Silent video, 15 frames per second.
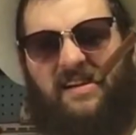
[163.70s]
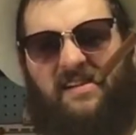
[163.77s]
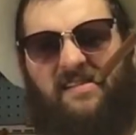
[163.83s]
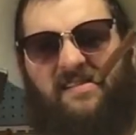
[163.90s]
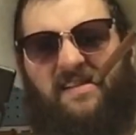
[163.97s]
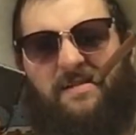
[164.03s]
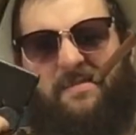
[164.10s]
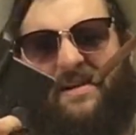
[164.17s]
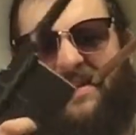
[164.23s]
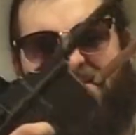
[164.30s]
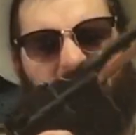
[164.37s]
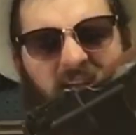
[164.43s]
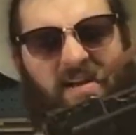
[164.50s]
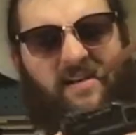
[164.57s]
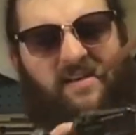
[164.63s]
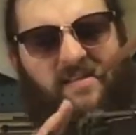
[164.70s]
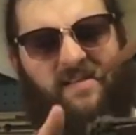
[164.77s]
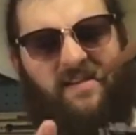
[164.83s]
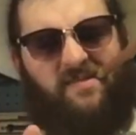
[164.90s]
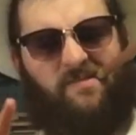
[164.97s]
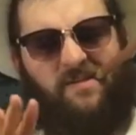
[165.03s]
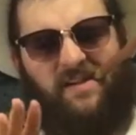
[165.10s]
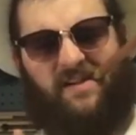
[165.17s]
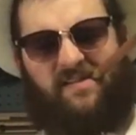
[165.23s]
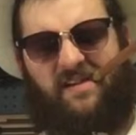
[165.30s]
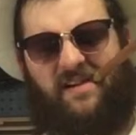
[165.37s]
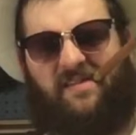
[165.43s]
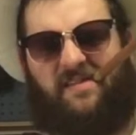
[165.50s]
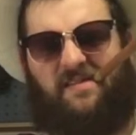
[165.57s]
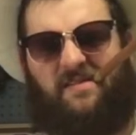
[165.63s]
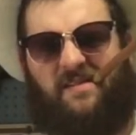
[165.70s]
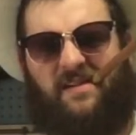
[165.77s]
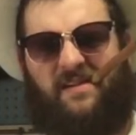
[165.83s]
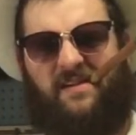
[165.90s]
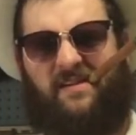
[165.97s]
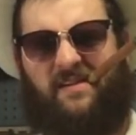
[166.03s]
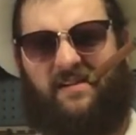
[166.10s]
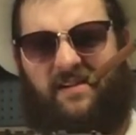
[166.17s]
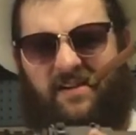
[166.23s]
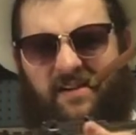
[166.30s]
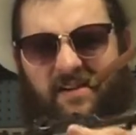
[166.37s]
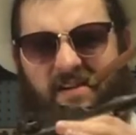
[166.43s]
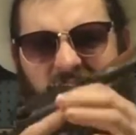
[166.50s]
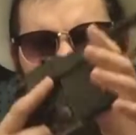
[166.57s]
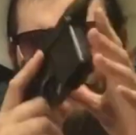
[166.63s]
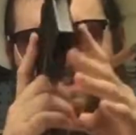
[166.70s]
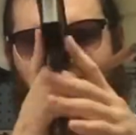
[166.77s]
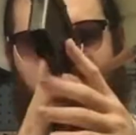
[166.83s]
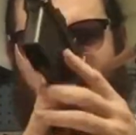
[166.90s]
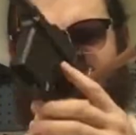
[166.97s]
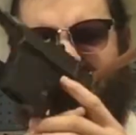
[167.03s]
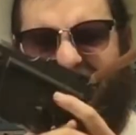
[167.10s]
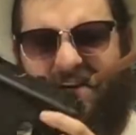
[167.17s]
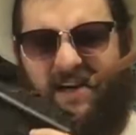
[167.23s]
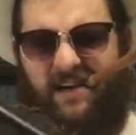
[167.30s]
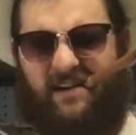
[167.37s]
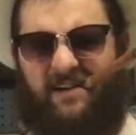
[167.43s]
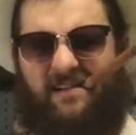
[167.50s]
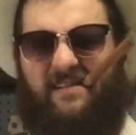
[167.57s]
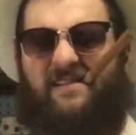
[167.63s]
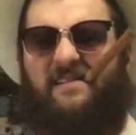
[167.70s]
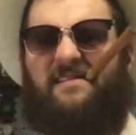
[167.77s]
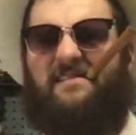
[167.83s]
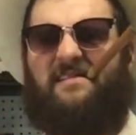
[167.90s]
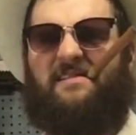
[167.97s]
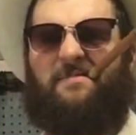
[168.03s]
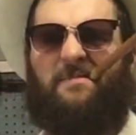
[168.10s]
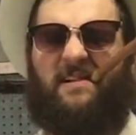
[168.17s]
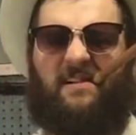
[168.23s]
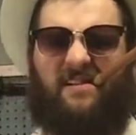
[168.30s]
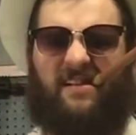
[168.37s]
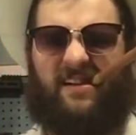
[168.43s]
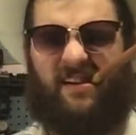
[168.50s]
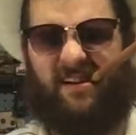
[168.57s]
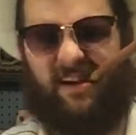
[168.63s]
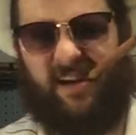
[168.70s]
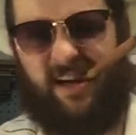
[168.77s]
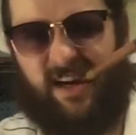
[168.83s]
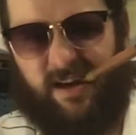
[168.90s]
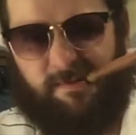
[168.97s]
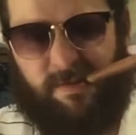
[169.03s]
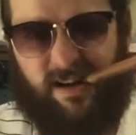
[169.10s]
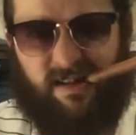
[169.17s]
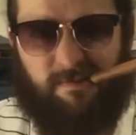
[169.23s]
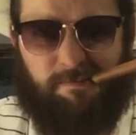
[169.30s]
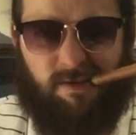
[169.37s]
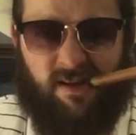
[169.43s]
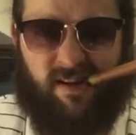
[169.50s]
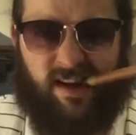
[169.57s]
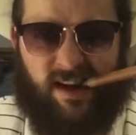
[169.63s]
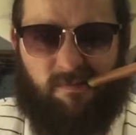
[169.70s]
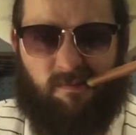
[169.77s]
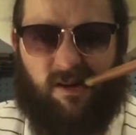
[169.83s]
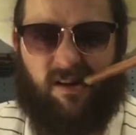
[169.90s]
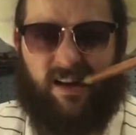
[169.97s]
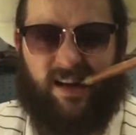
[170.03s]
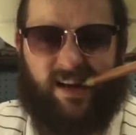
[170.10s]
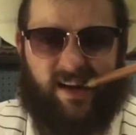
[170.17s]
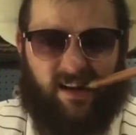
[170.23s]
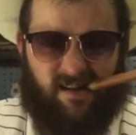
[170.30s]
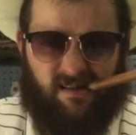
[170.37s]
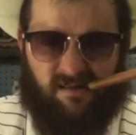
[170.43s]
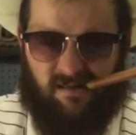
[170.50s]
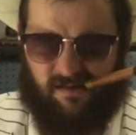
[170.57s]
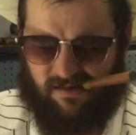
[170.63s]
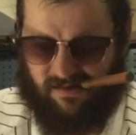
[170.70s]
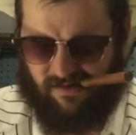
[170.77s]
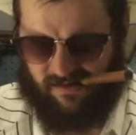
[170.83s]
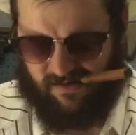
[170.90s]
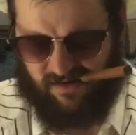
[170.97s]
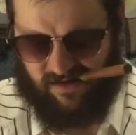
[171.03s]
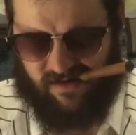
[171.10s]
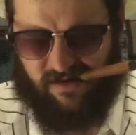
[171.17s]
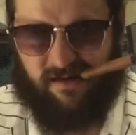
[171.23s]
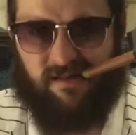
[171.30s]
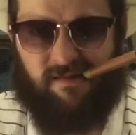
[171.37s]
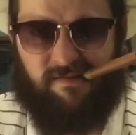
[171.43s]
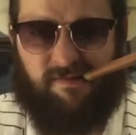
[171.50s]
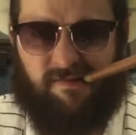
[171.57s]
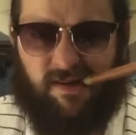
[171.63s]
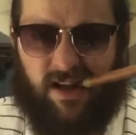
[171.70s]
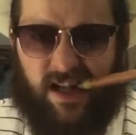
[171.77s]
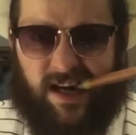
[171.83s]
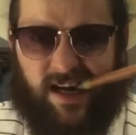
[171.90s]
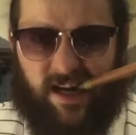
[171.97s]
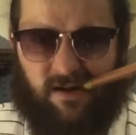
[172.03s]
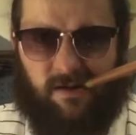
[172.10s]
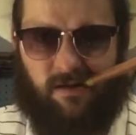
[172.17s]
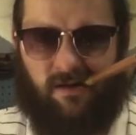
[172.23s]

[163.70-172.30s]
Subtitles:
Semi-automatic. This one is also select file. It means it puts out more lead. Full auto.